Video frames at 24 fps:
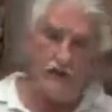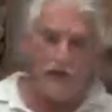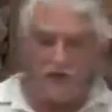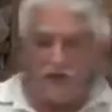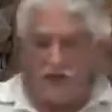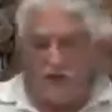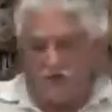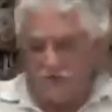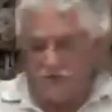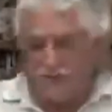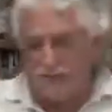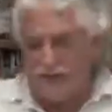You
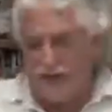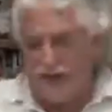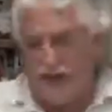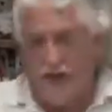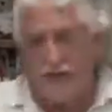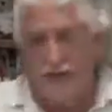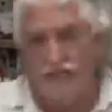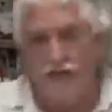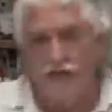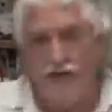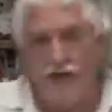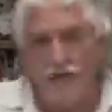know,
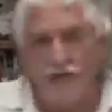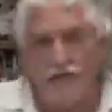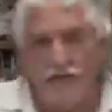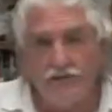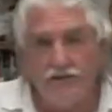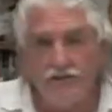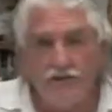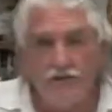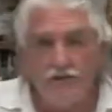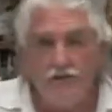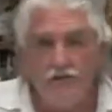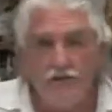time
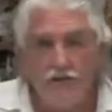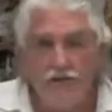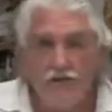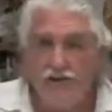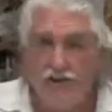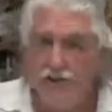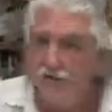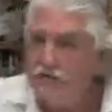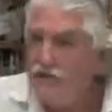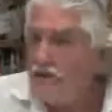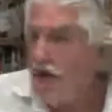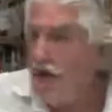changes.
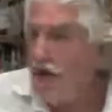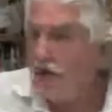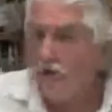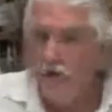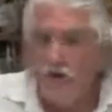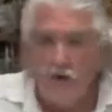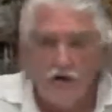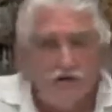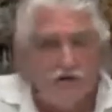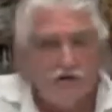So